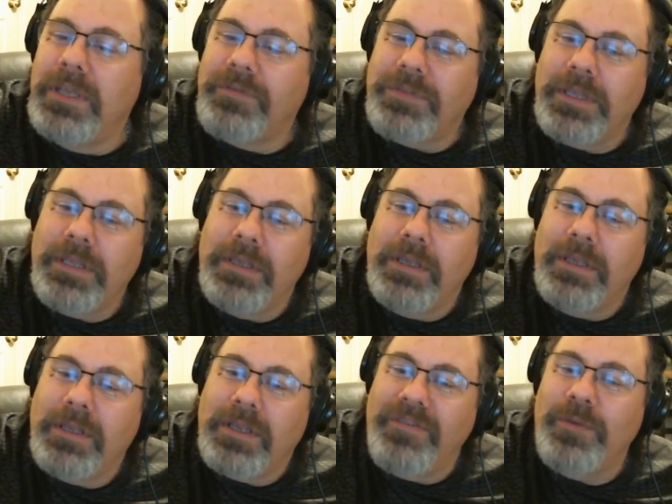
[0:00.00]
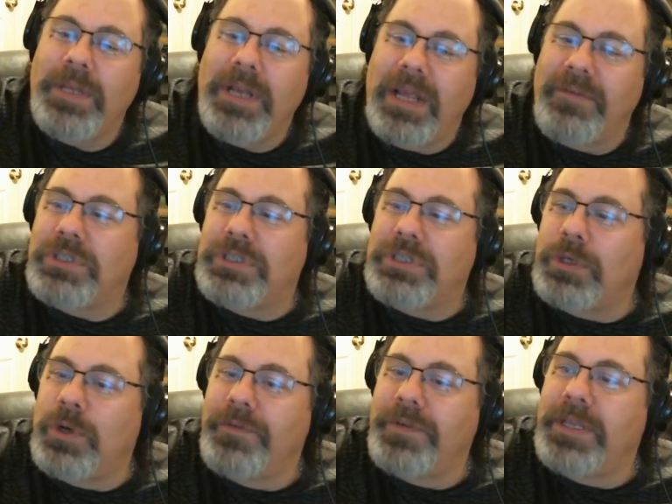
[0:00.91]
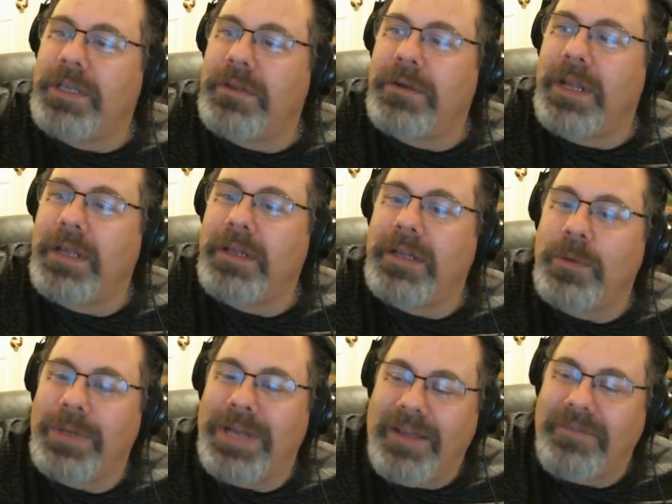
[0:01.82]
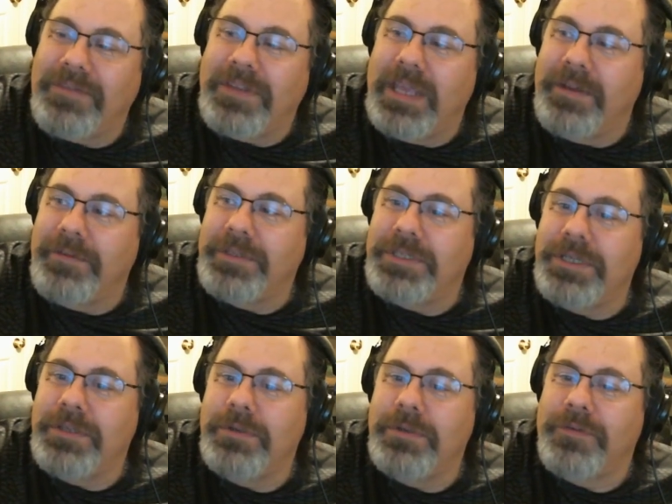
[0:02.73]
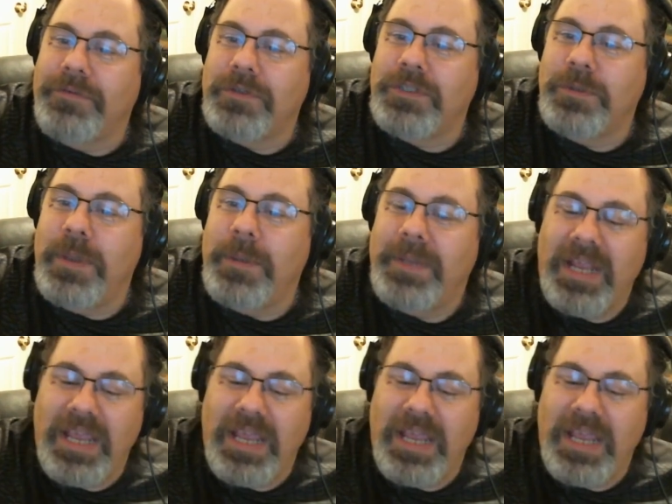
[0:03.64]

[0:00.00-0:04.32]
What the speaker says: the government ever took over the internet, it would have to guarantee you your First Amendment.